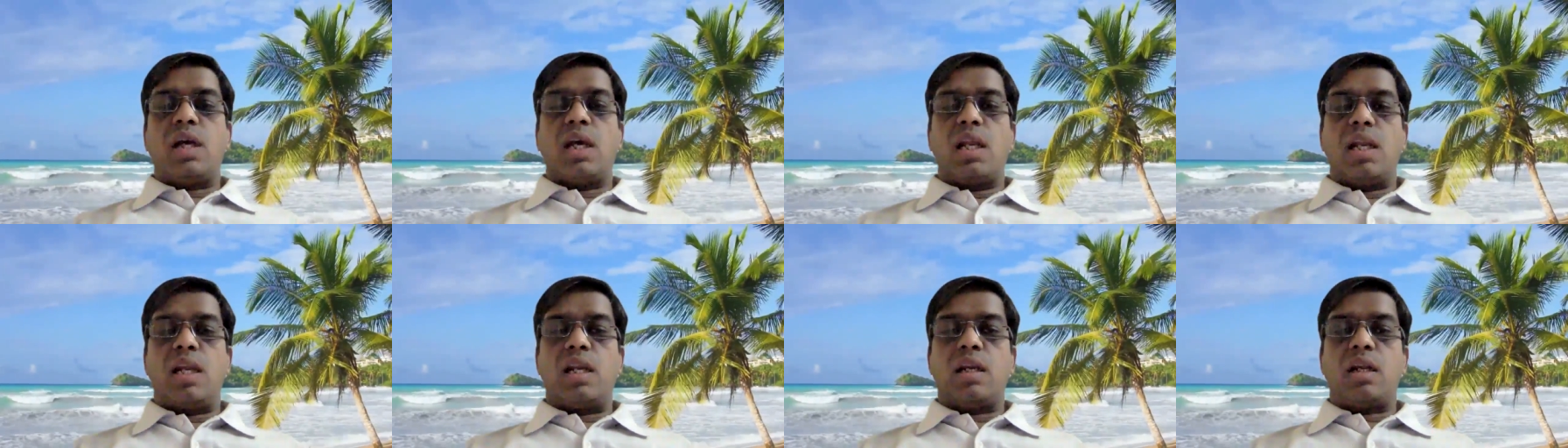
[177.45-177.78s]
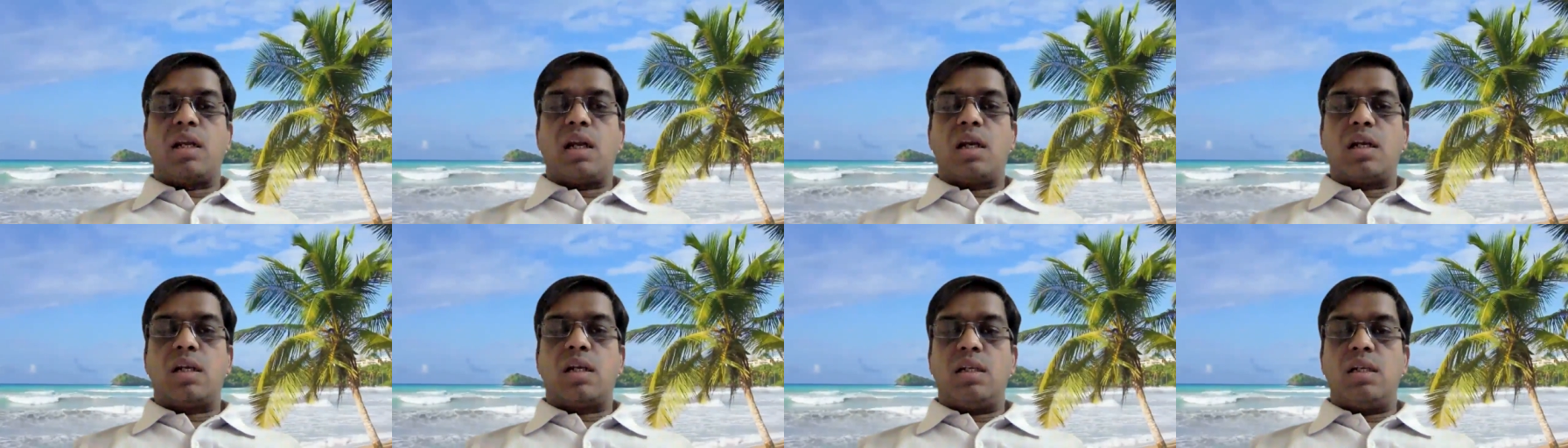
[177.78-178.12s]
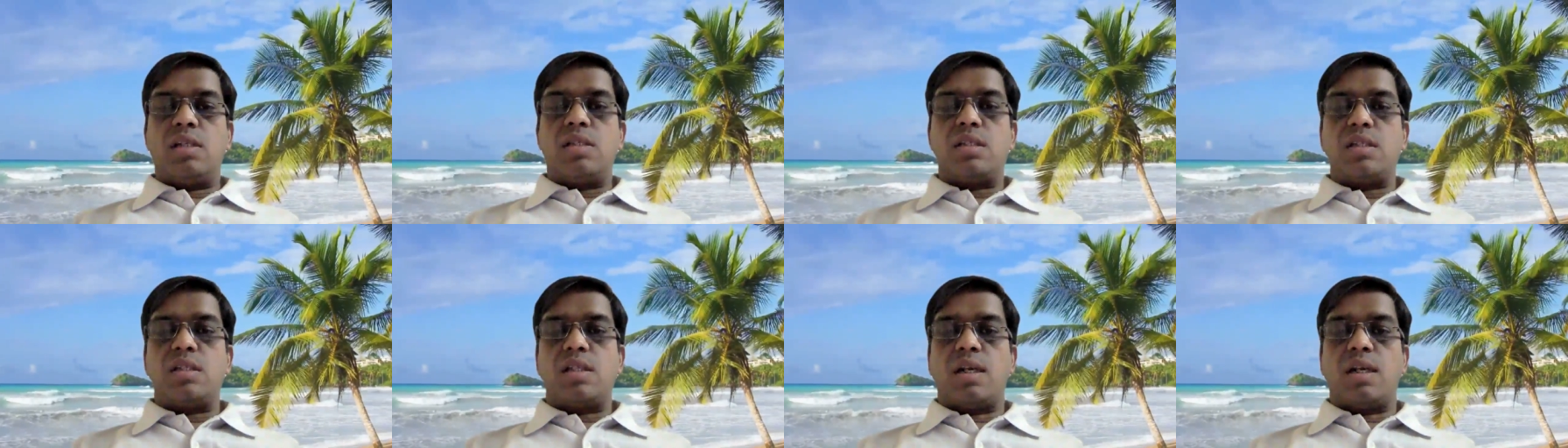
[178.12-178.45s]
hyaline
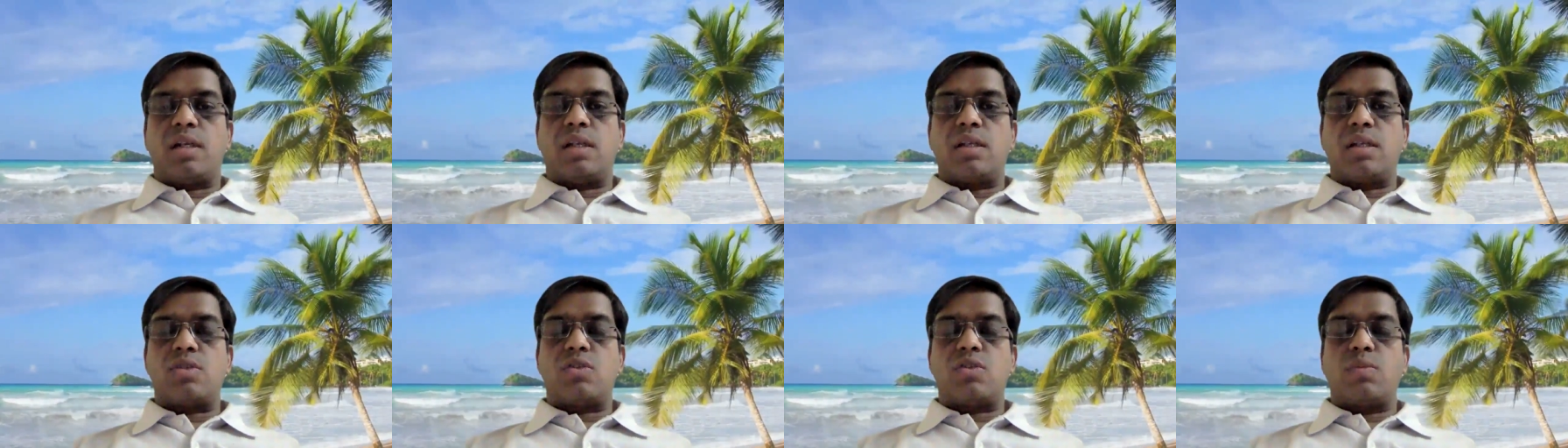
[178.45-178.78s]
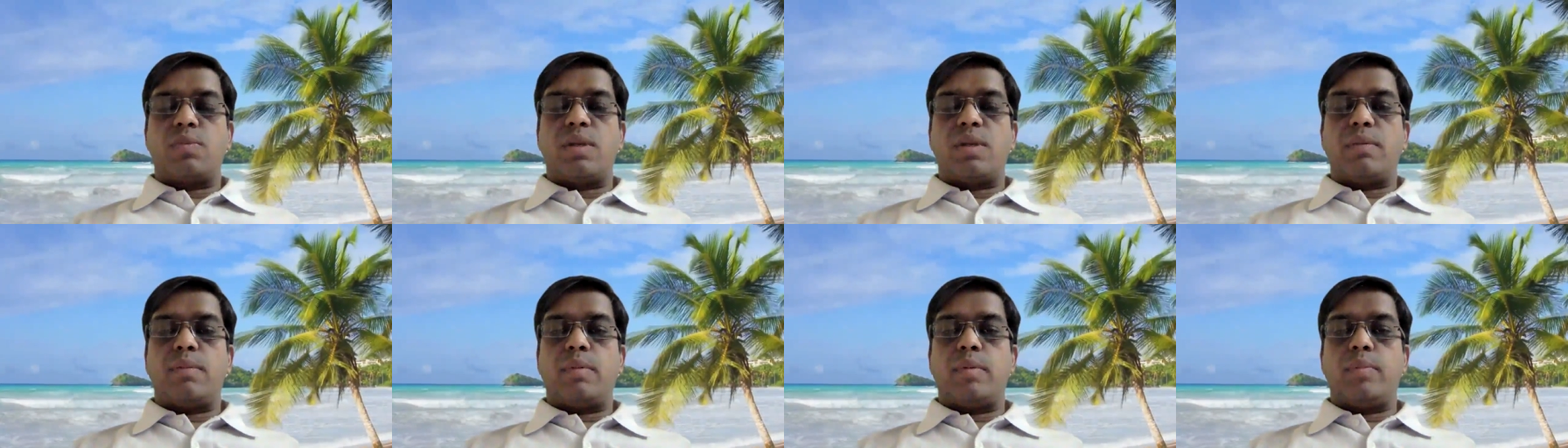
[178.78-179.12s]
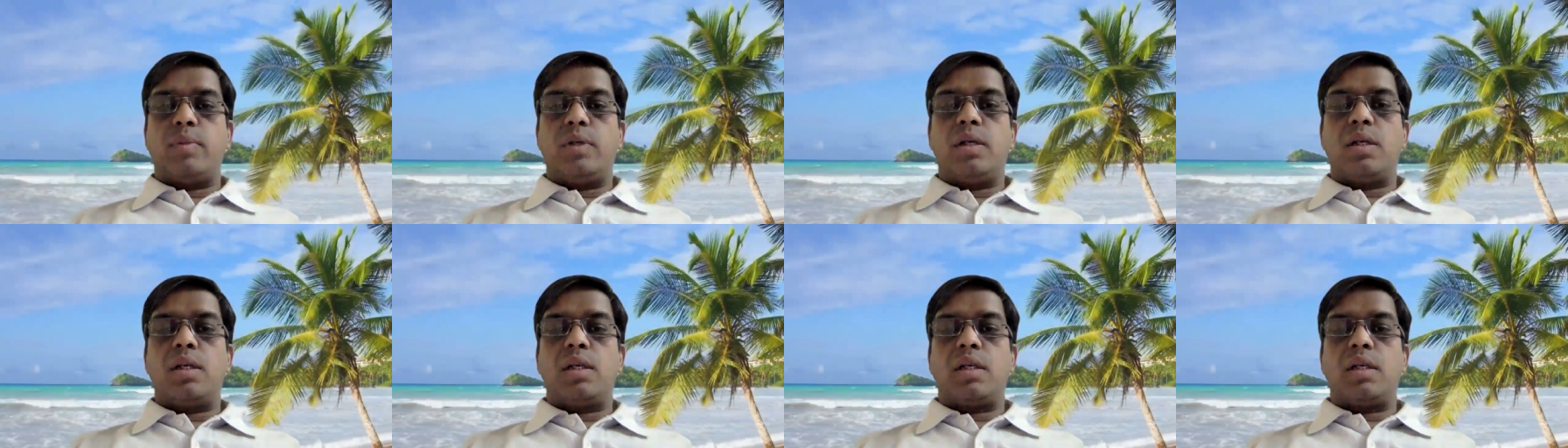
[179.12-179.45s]
cartilage that is to be
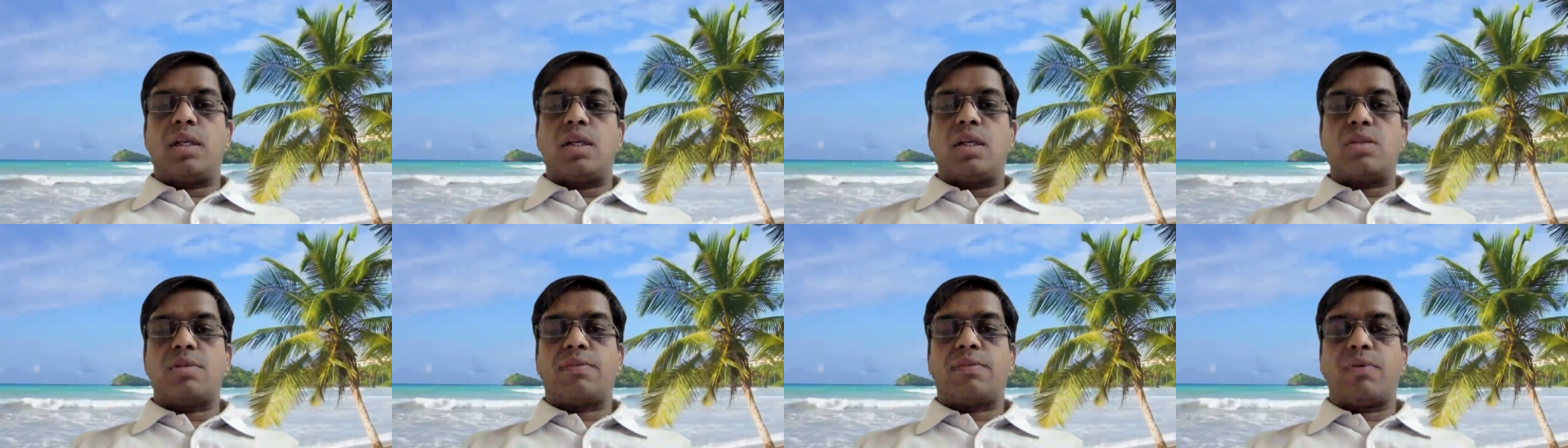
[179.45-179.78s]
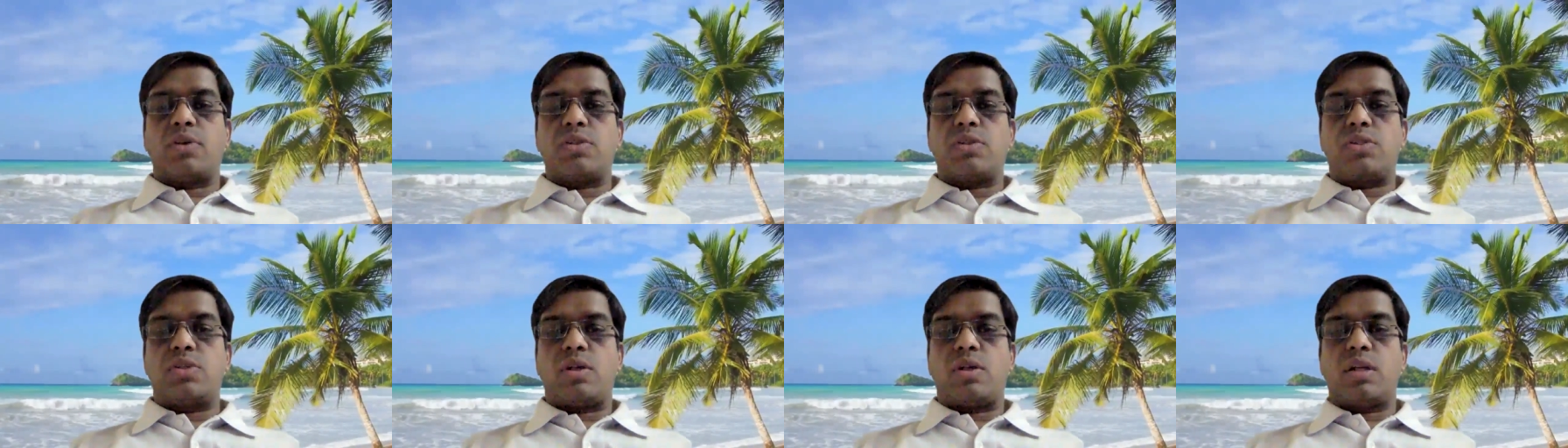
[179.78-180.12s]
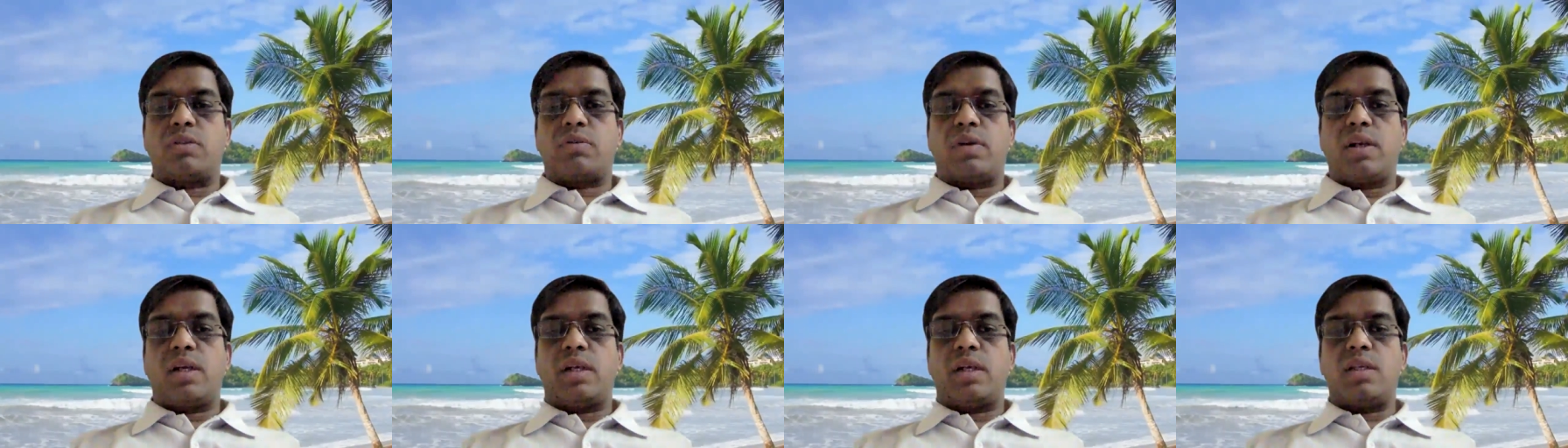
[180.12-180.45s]
remembered in case of
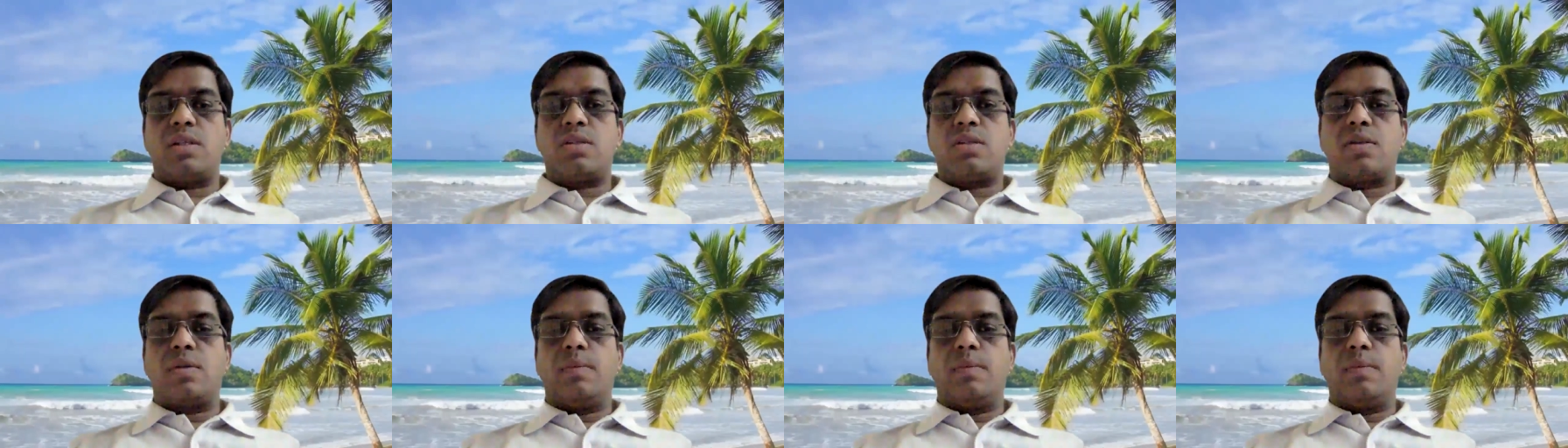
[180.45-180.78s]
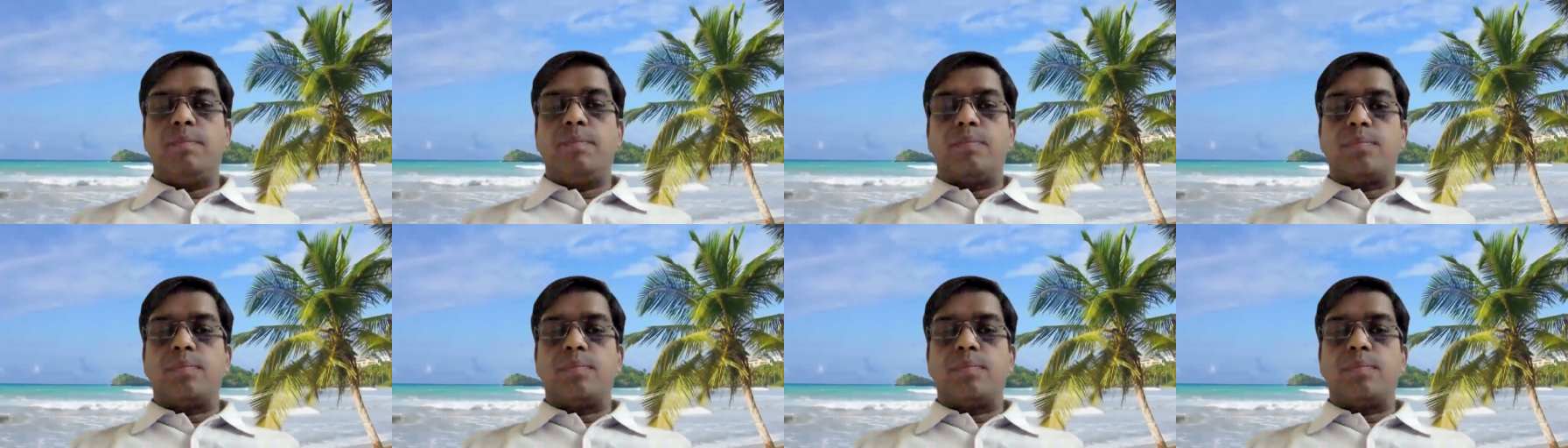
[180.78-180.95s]
osteoarthritis.